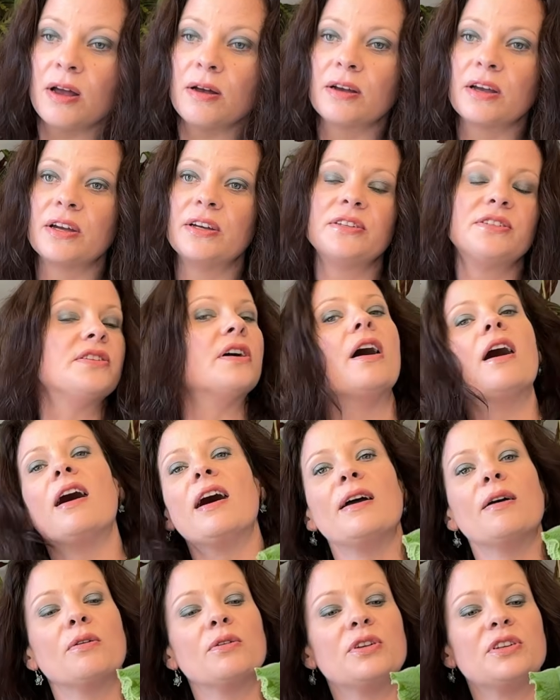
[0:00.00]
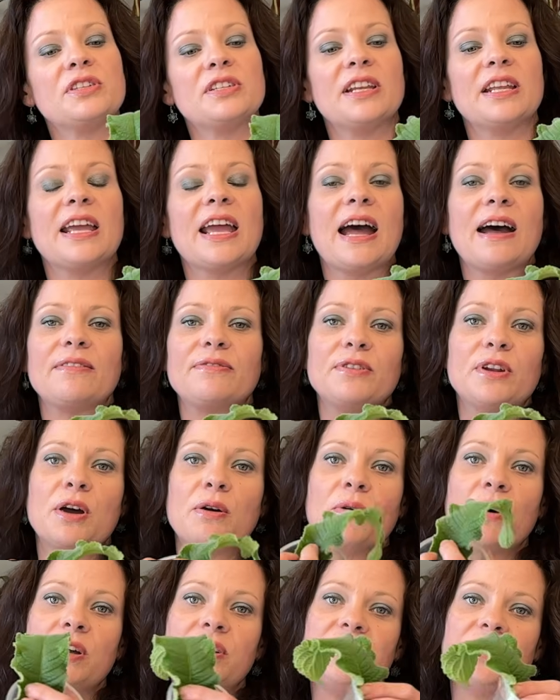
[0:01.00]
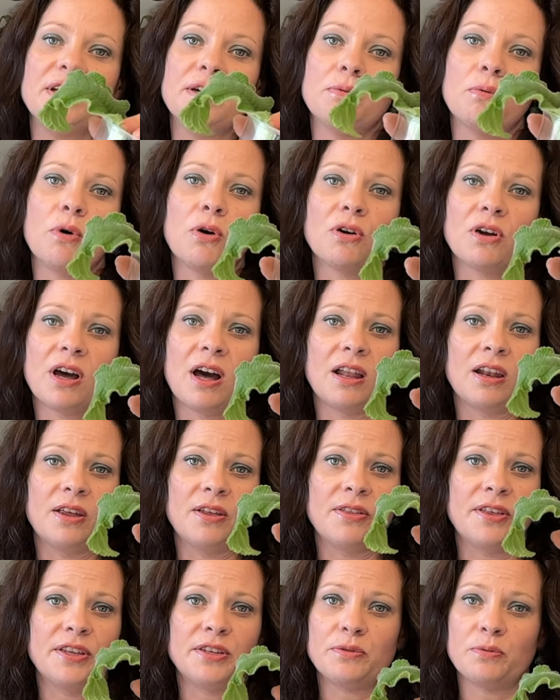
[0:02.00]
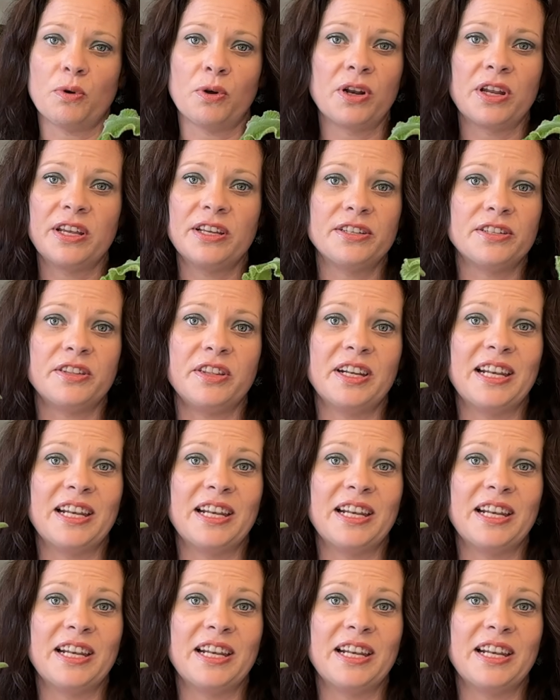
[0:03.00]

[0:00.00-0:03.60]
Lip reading: because I honestly have no idea what colour this one is.